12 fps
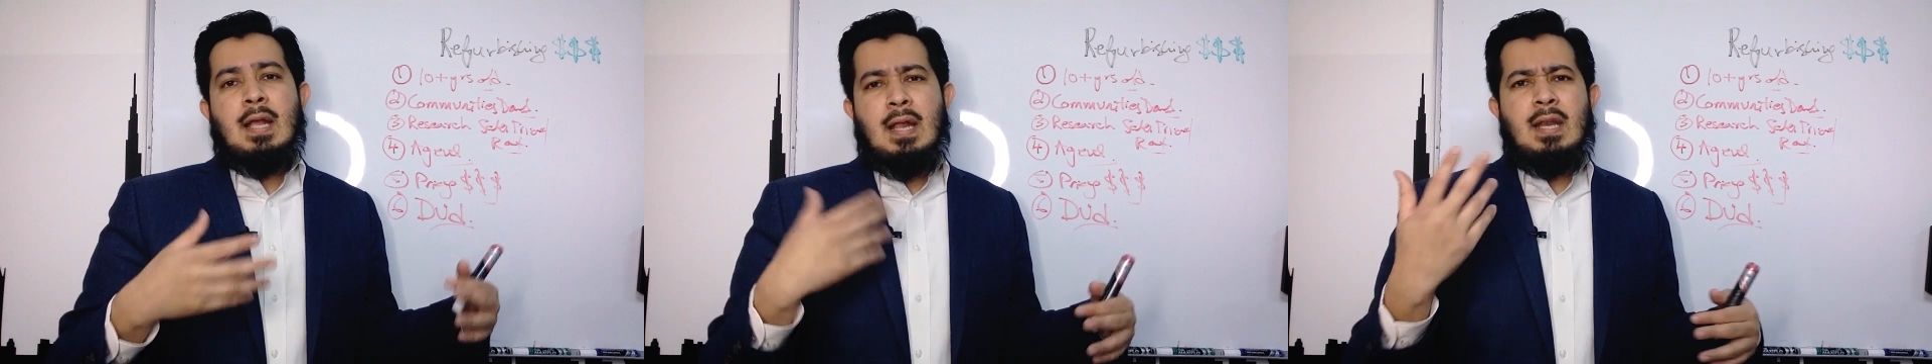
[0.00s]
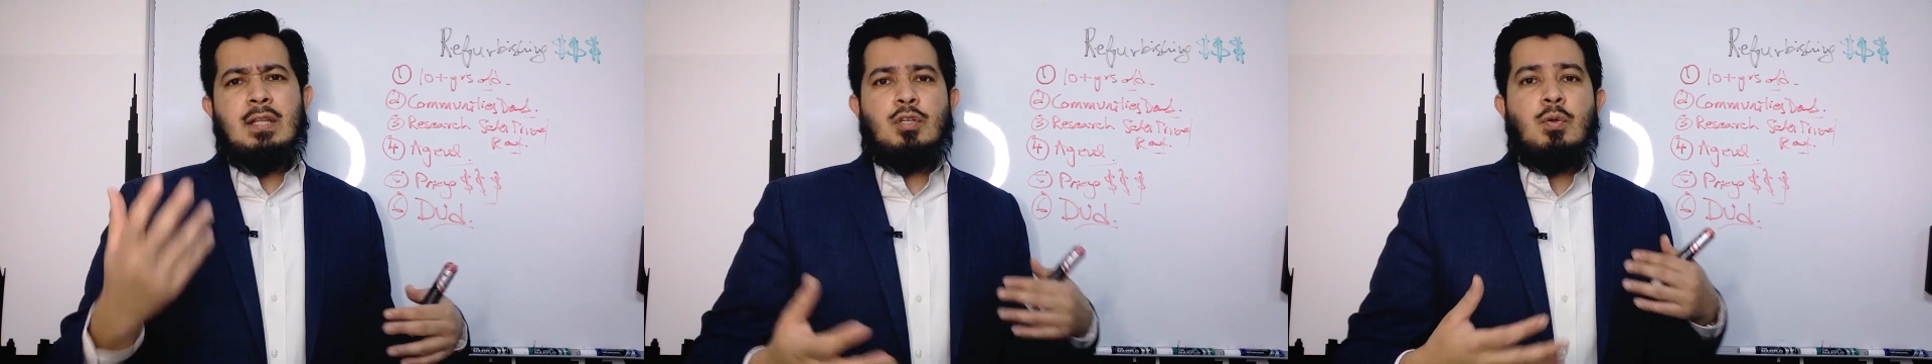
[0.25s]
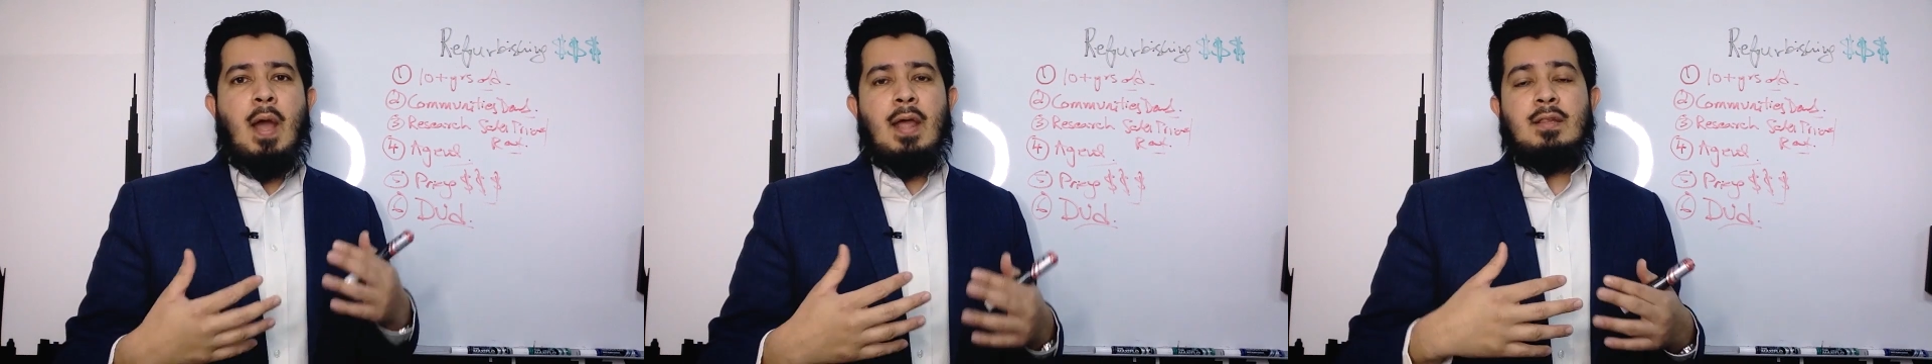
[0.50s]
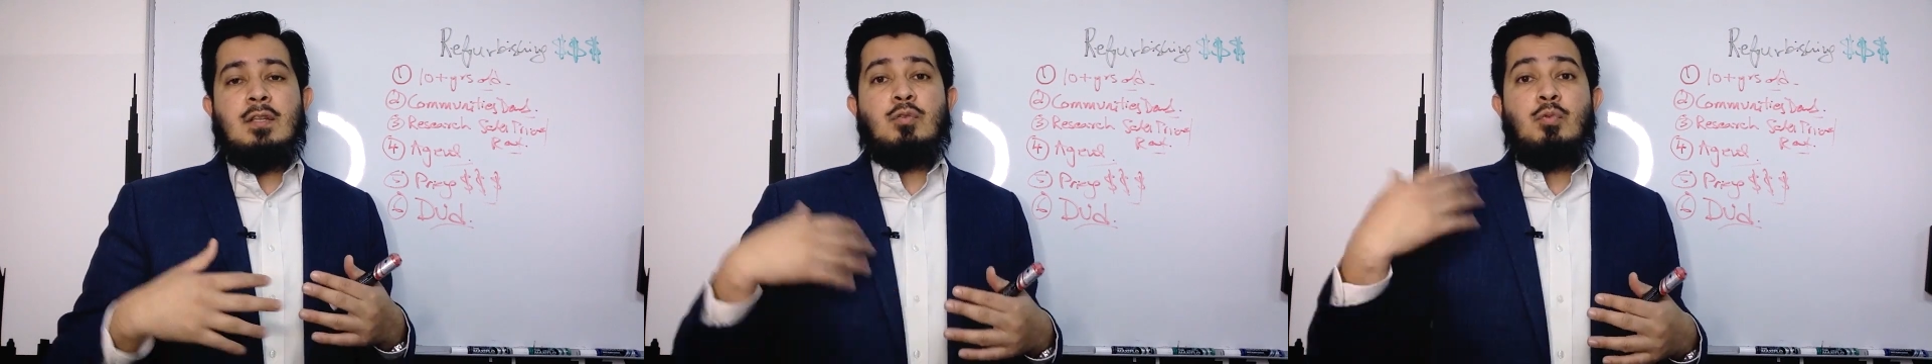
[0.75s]
unless you
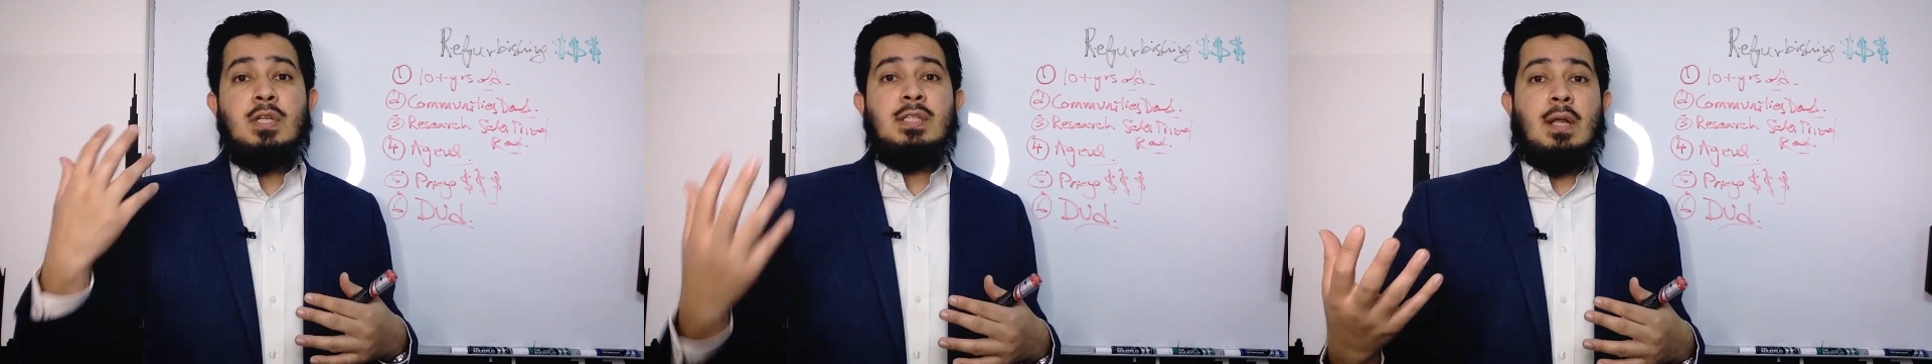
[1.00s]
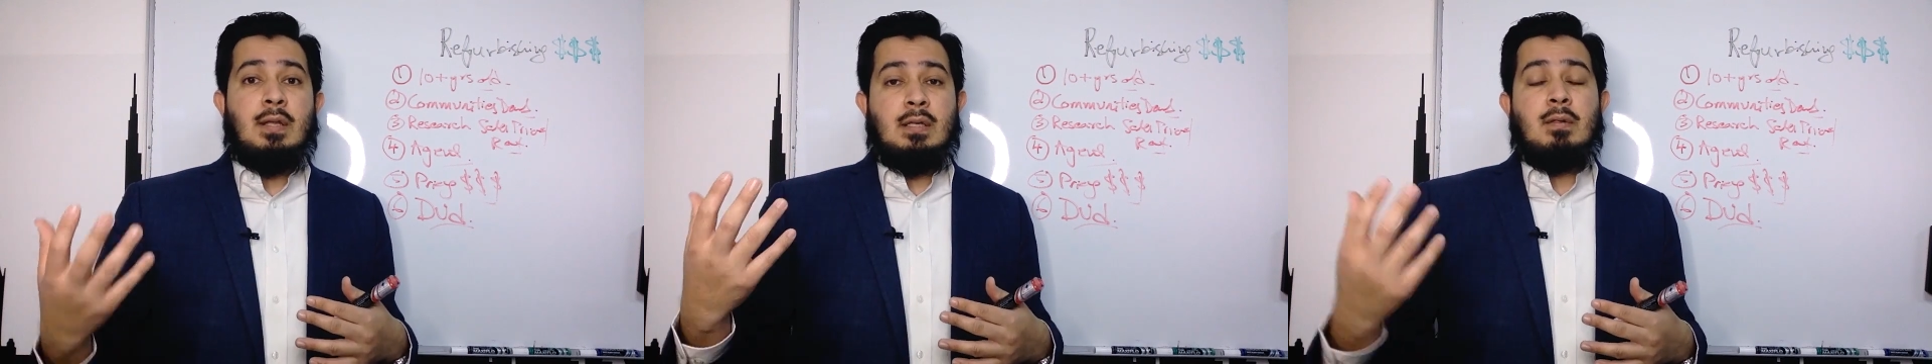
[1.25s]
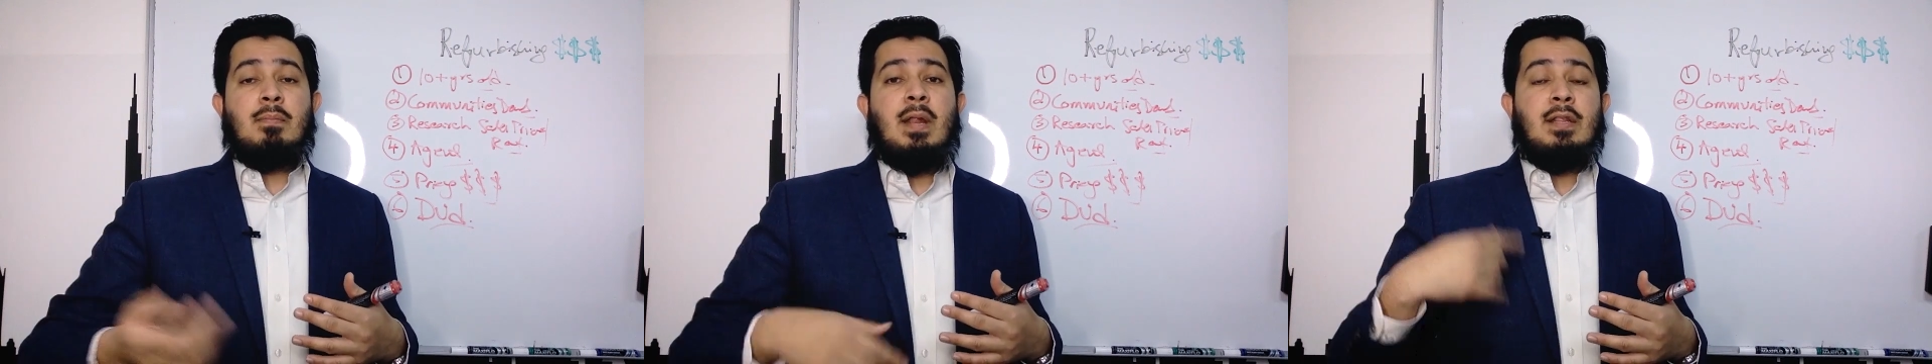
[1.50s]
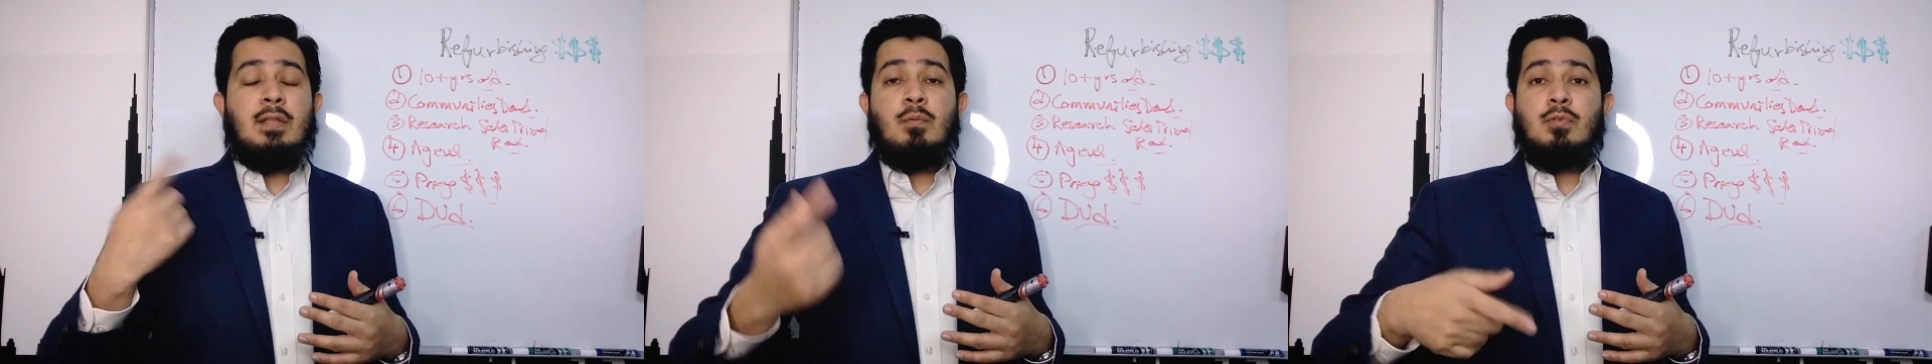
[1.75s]
had this recycling
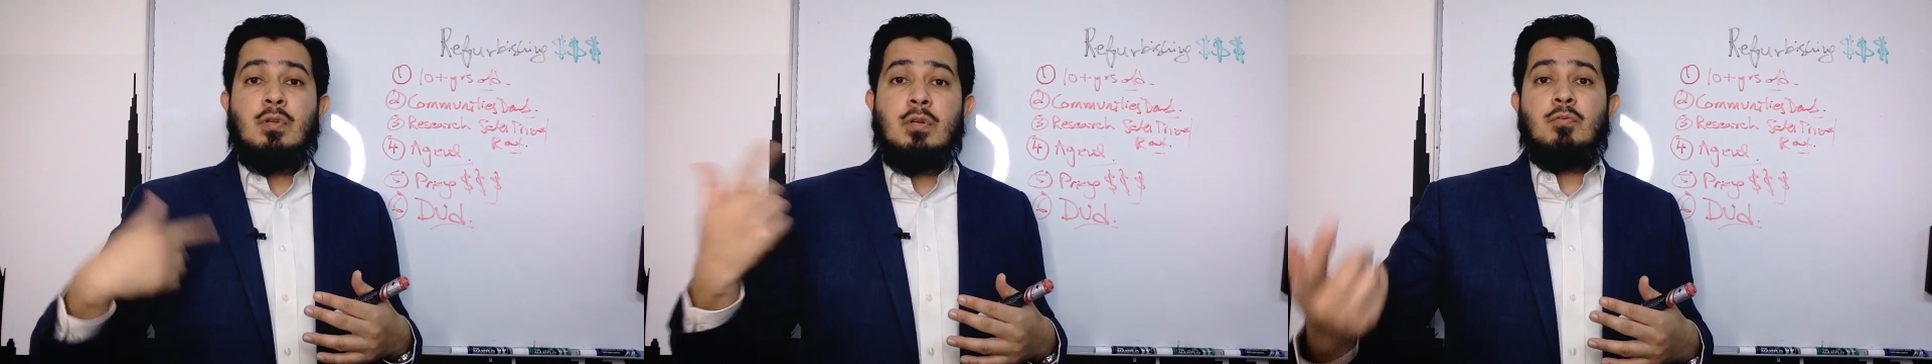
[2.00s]
plan that was going